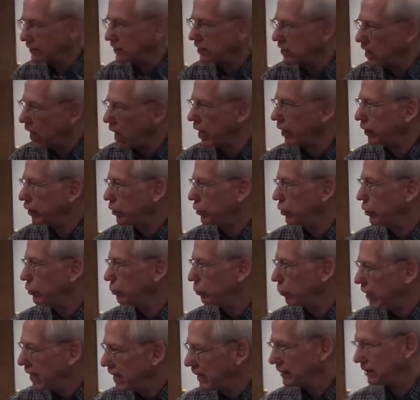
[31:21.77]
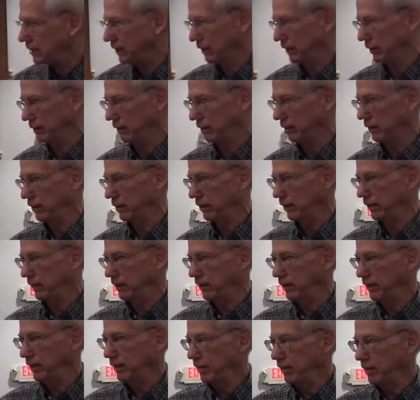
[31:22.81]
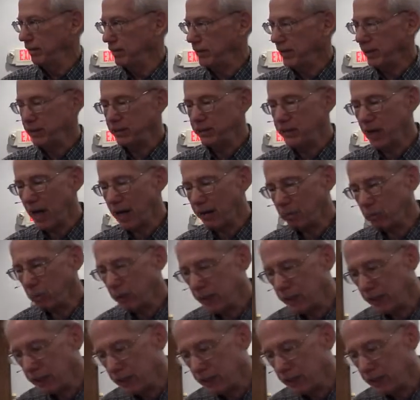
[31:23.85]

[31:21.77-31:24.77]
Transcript: that's not a good reason. That's not what